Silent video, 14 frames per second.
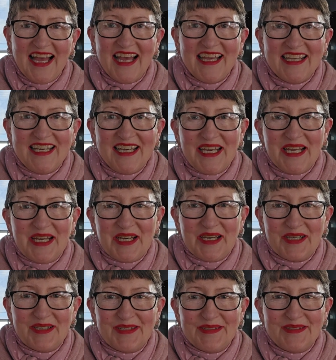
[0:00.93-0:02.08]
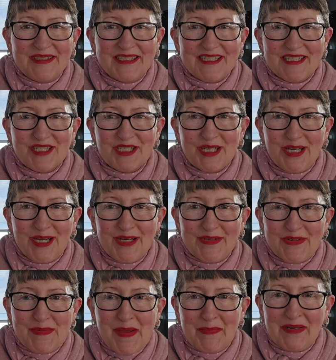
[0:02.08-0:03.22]
Hello, it's Joe
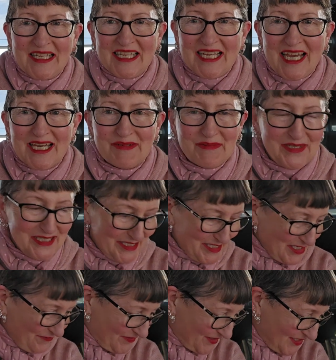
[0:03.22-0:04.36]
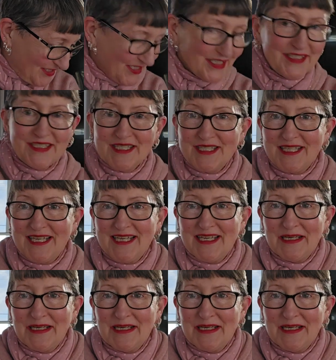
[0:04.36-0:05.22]
from Emily Cat 176.